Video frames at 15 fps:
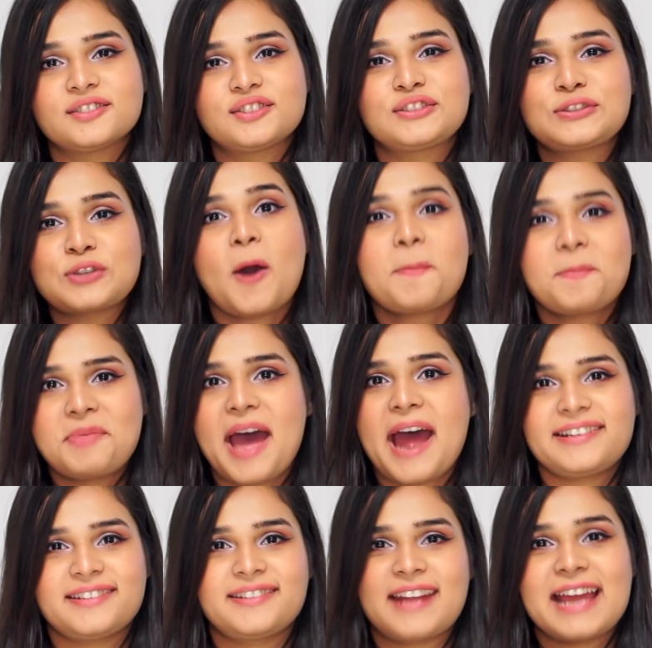stop
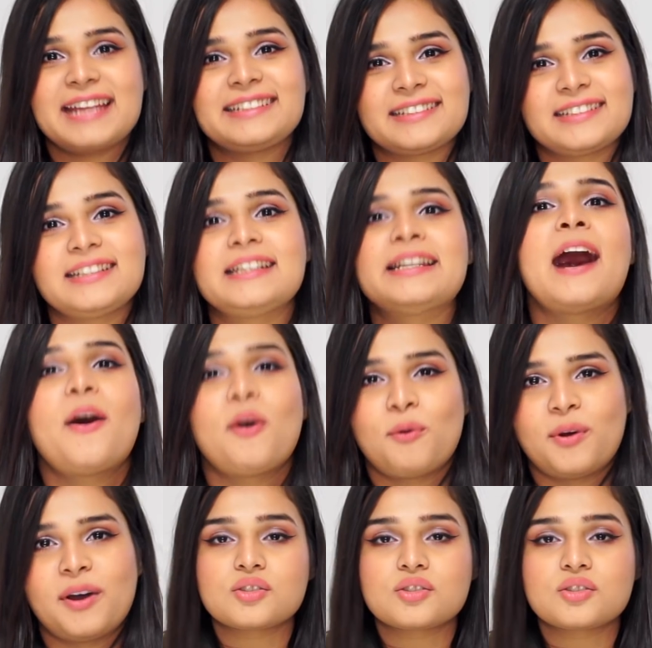that right now.